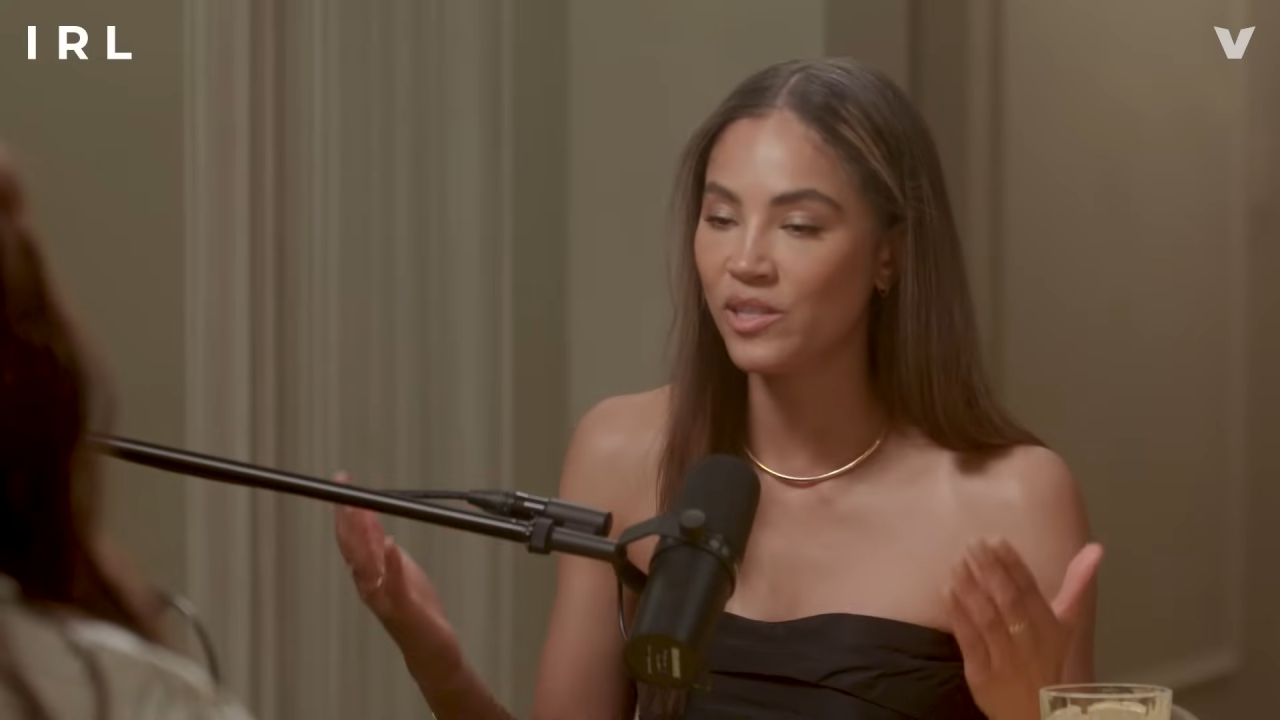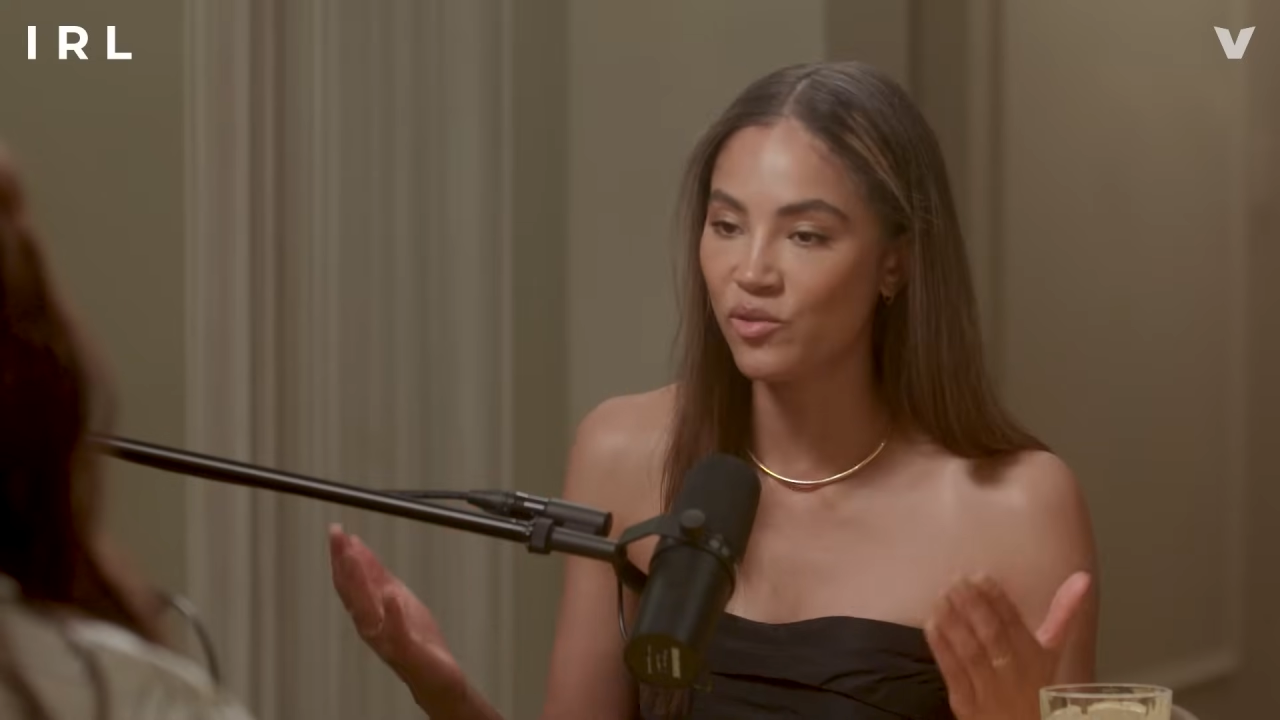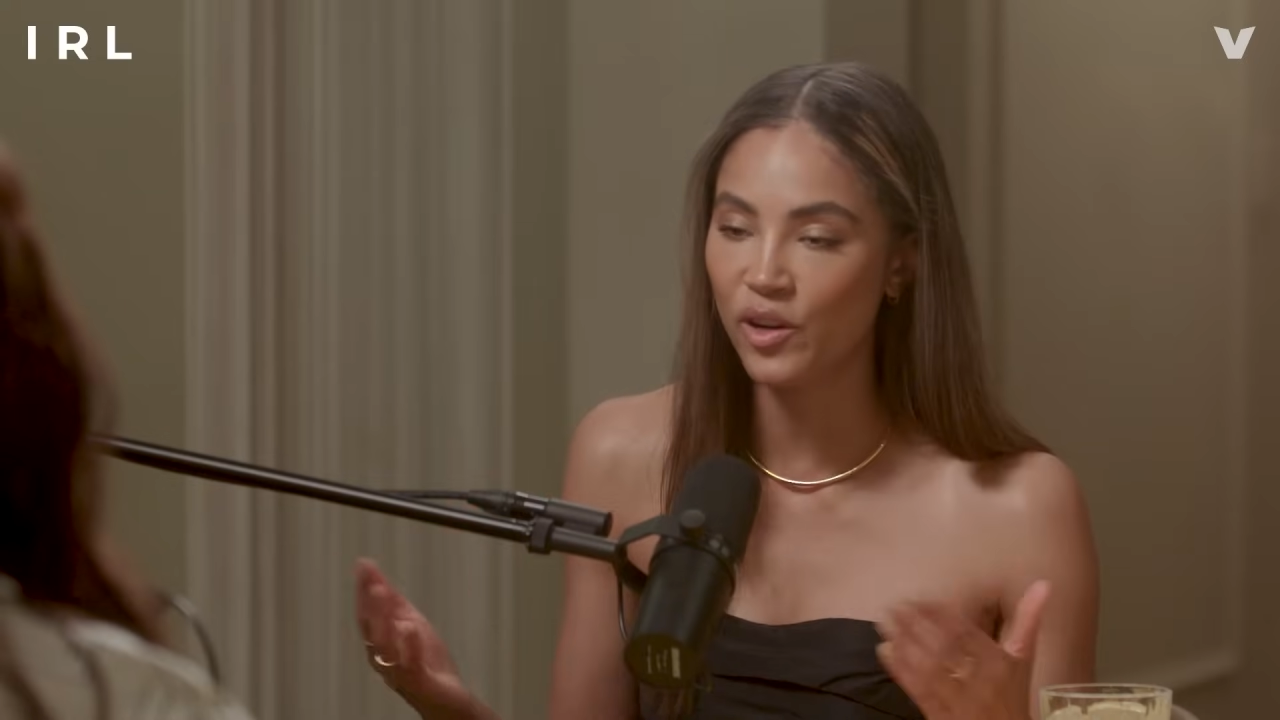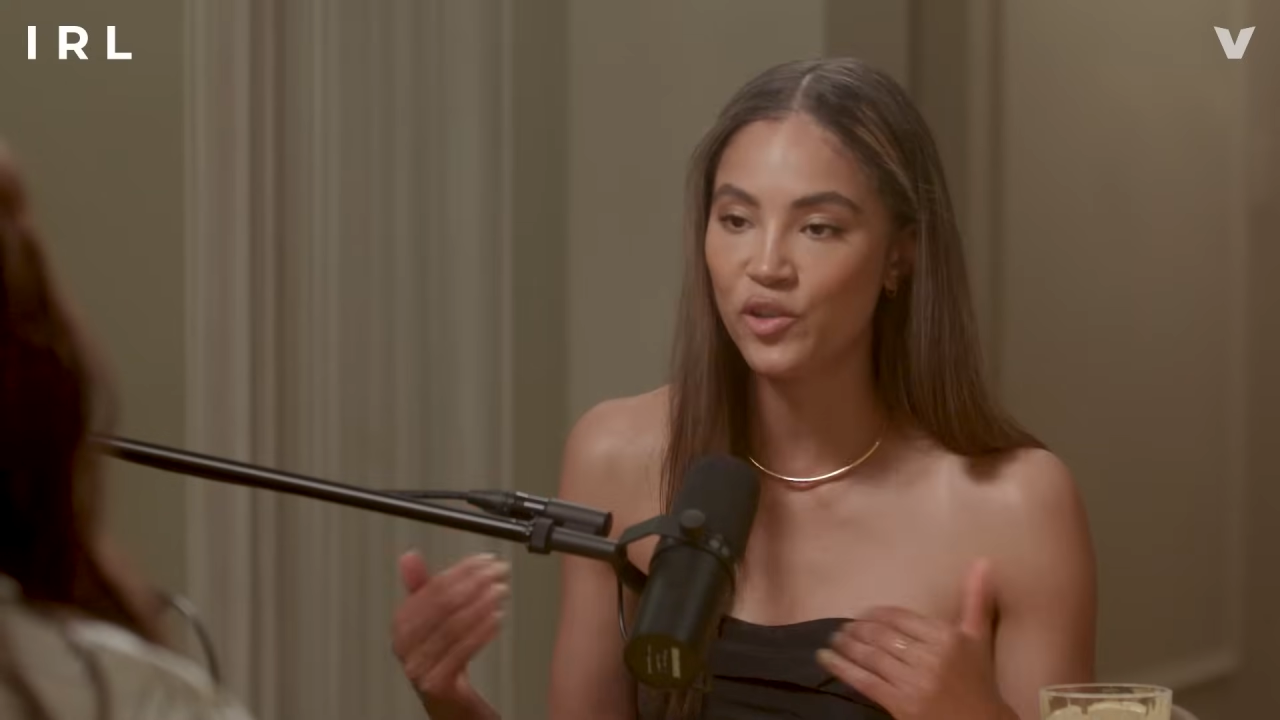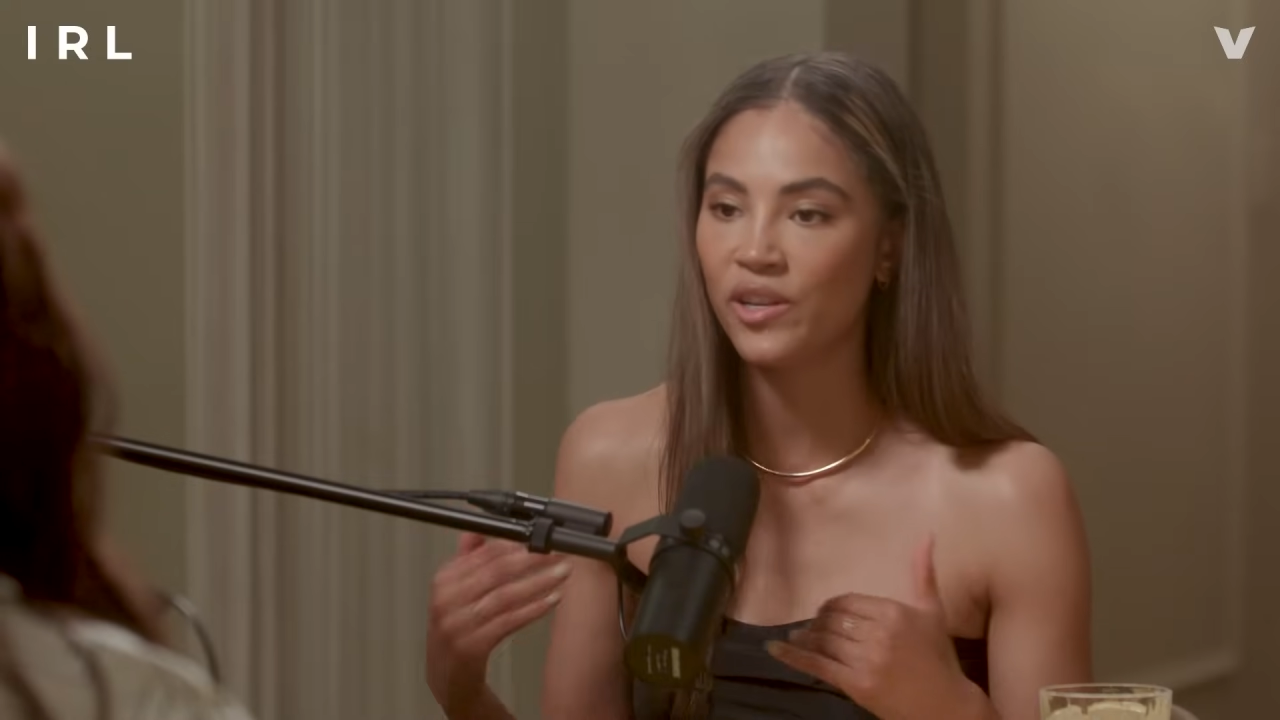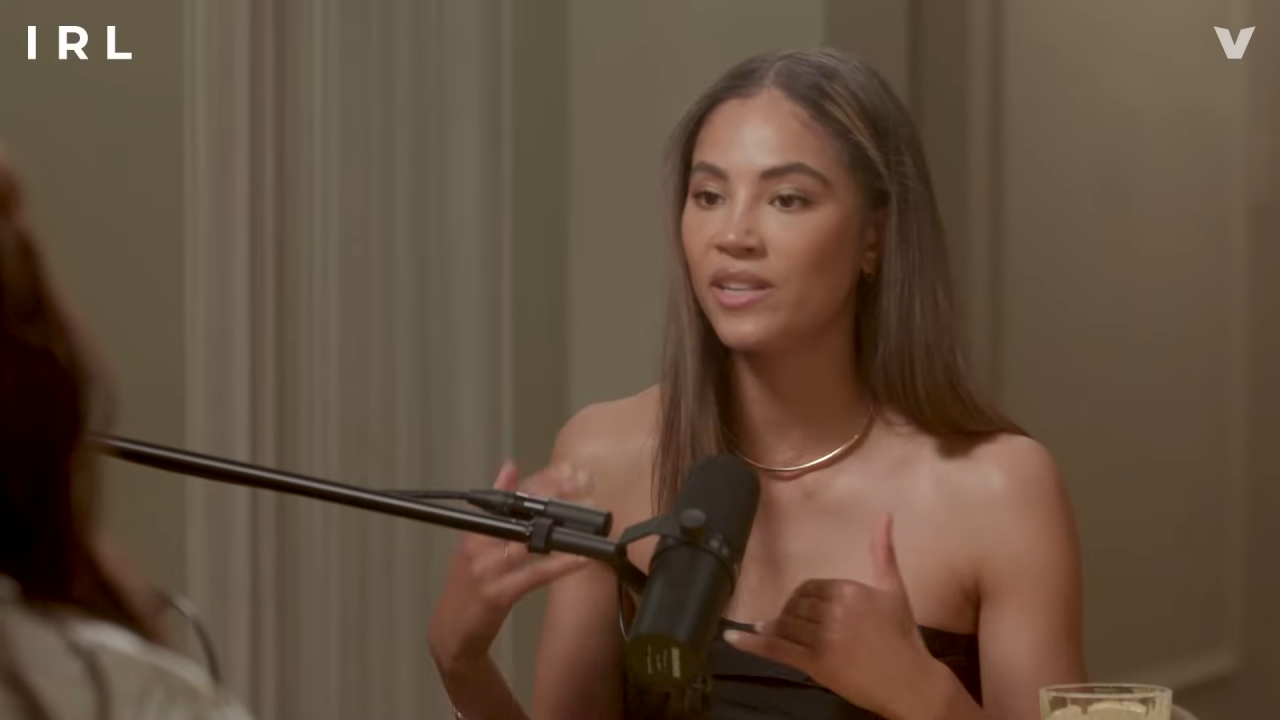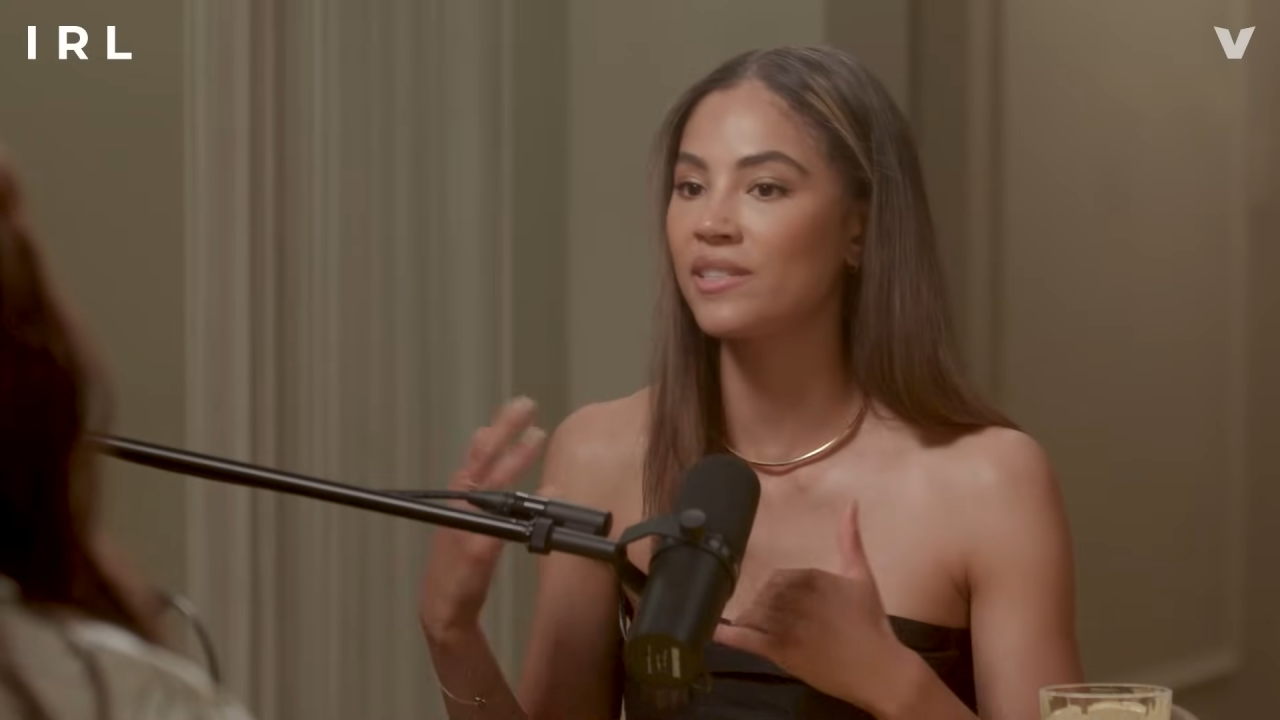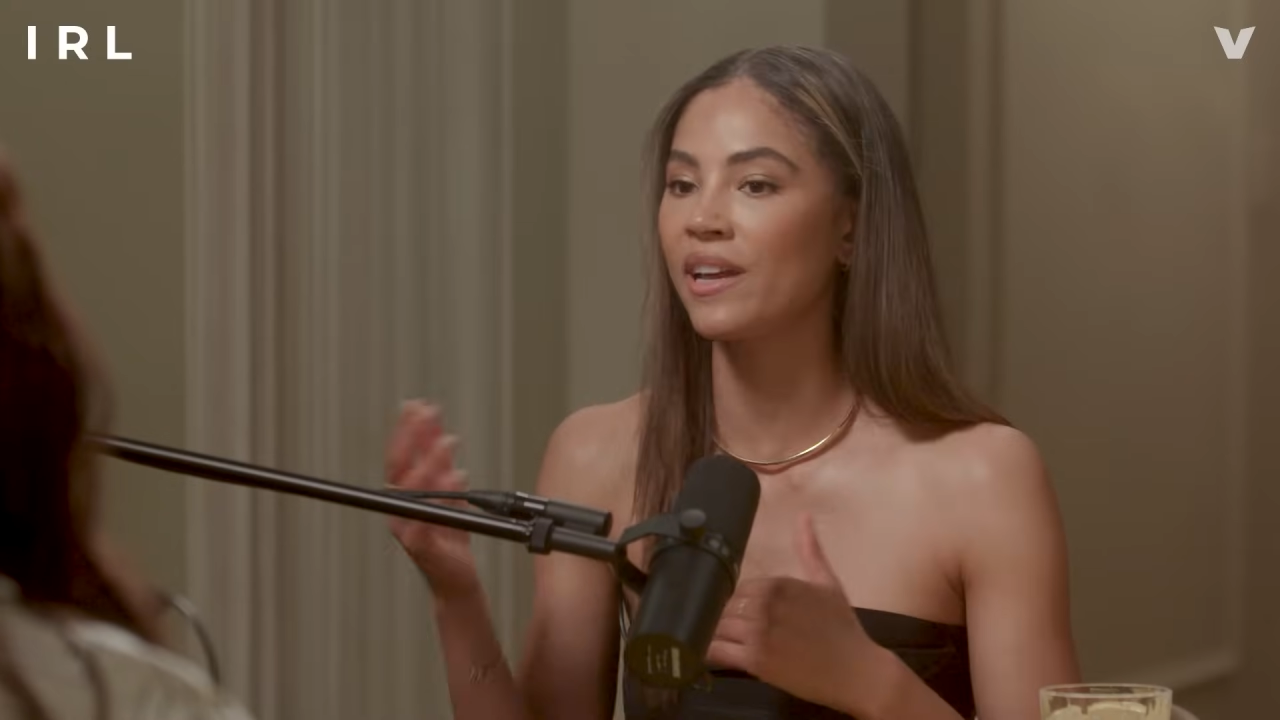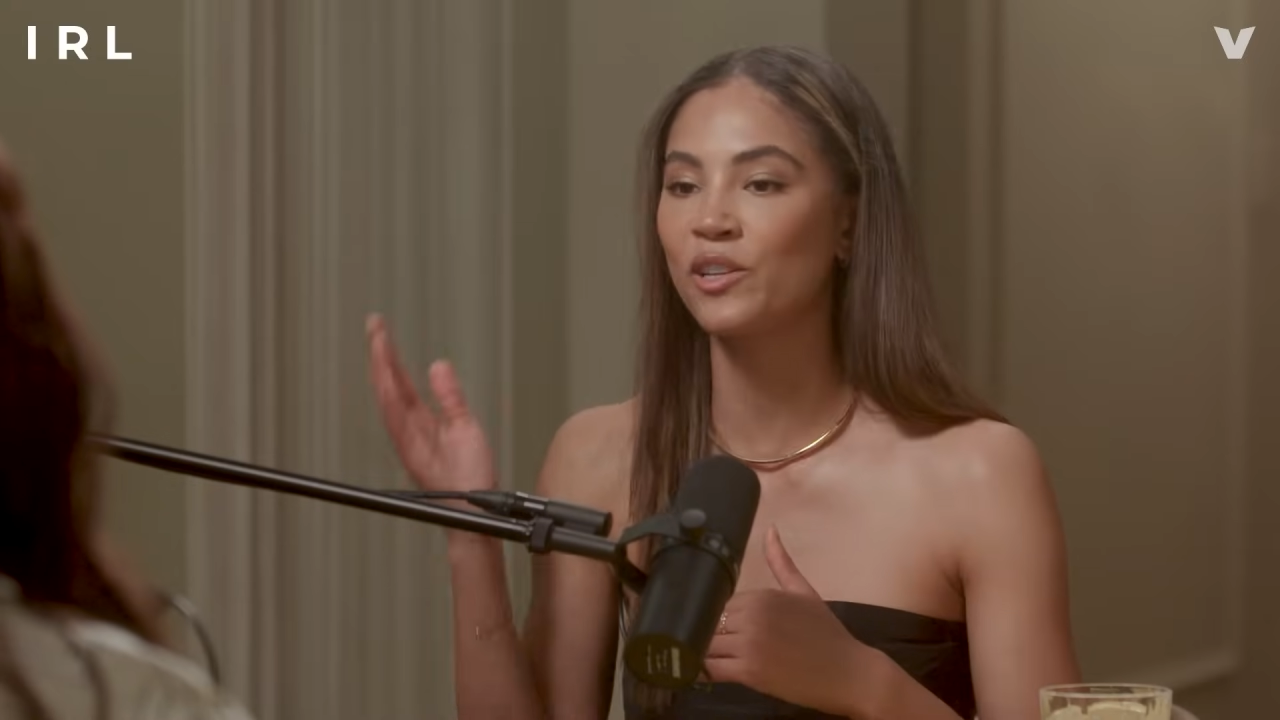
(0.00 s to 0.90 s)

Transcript: instructions.